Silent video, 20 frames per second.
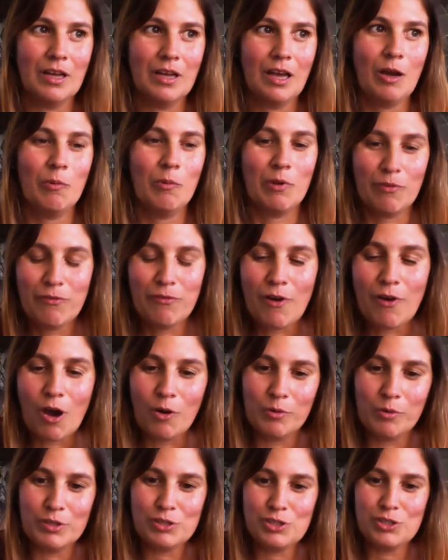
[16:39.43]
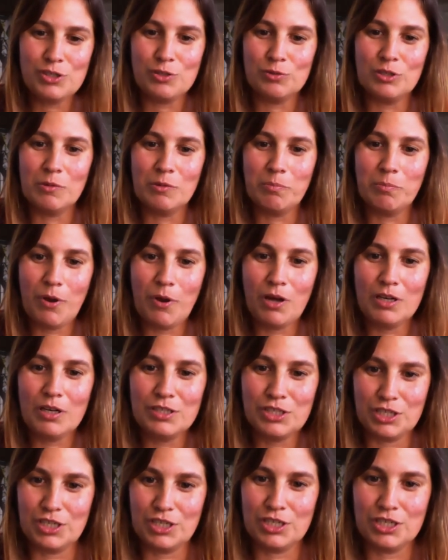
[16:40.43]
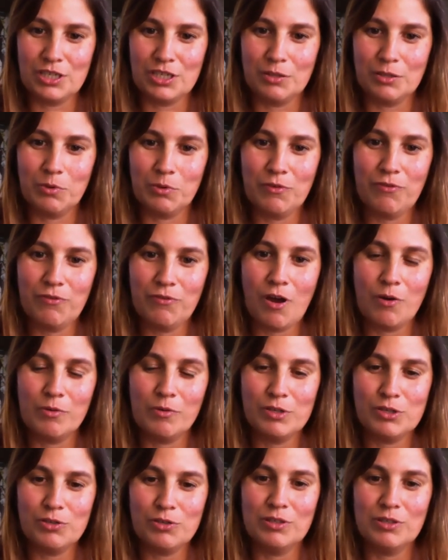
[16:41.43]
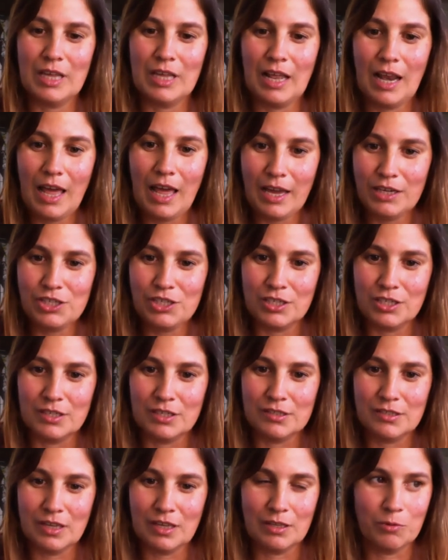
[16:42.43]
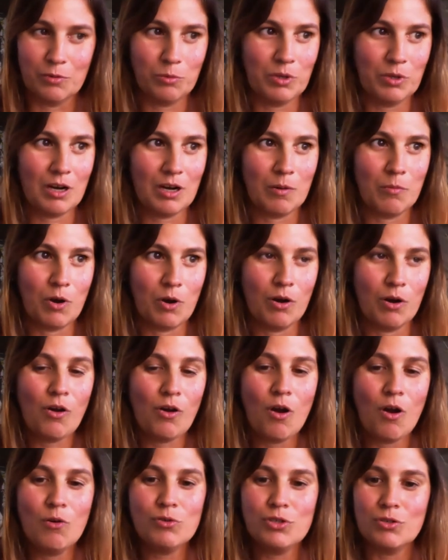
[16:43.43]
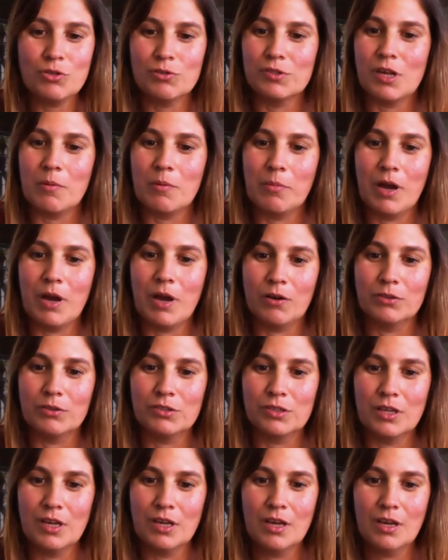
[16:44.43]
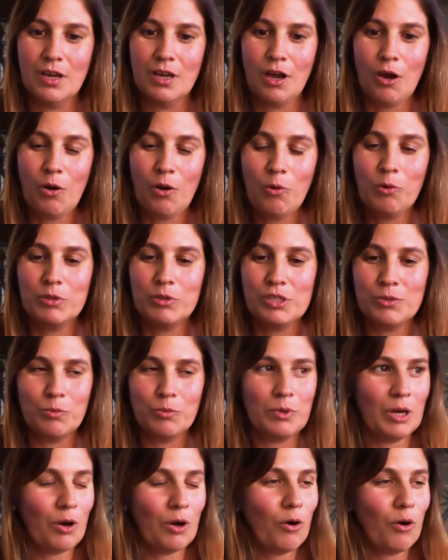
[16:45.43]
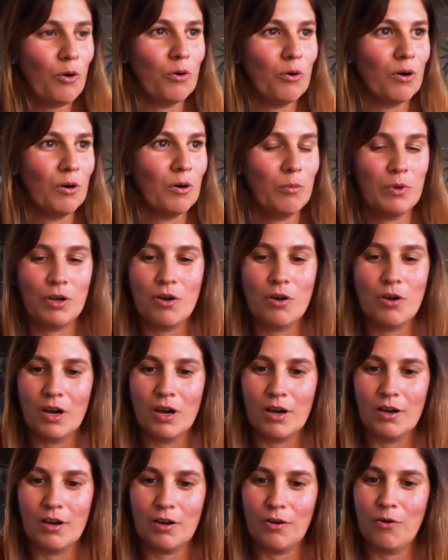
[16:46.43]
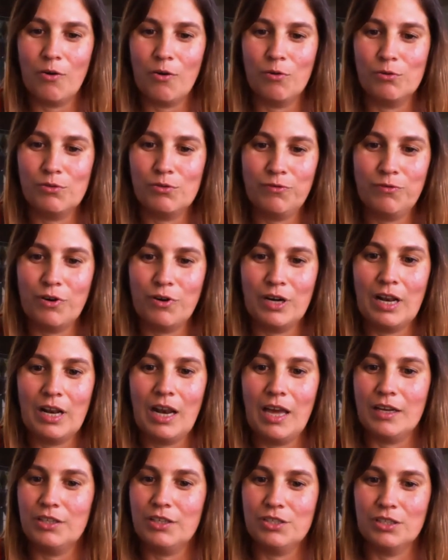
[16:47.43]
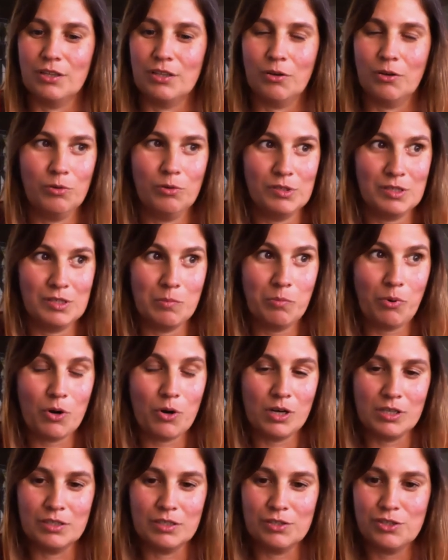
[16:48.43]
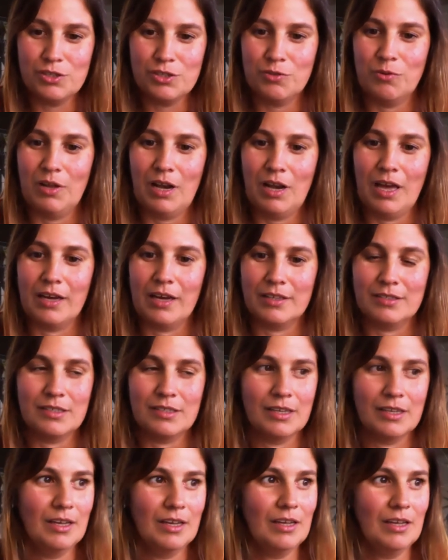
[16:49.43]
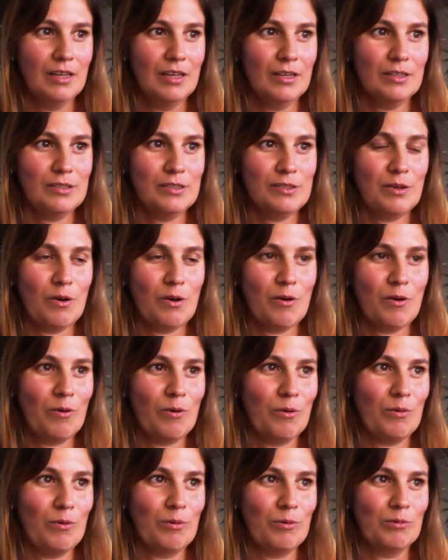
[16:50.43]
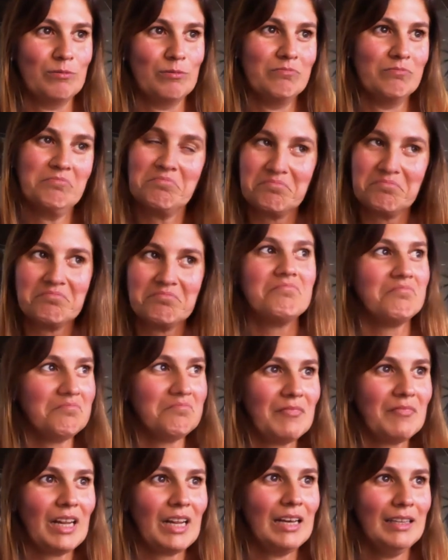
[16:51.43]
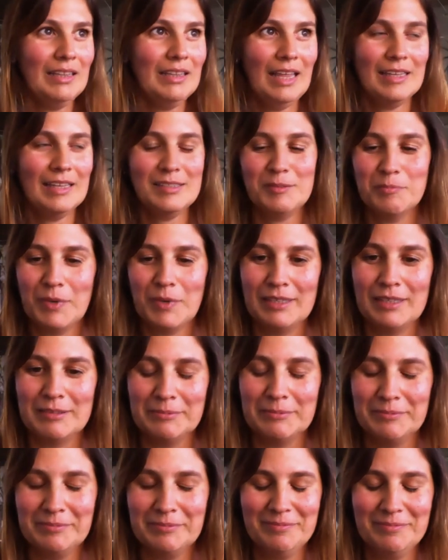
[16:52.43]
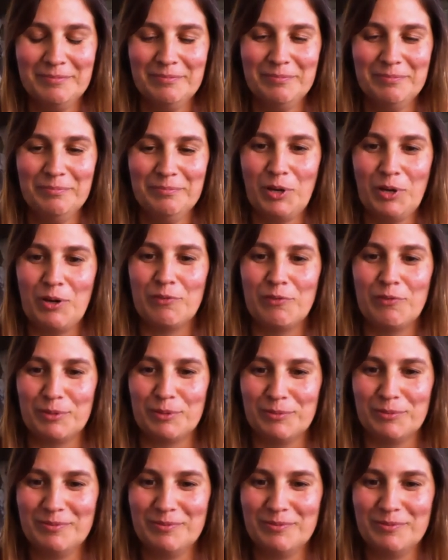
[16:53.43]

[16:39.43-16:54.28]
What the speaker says: we fall into the politician, we fall into the elections, and we are more conscious about who we're gonna go for election, who is important to elect. So that's my point of view.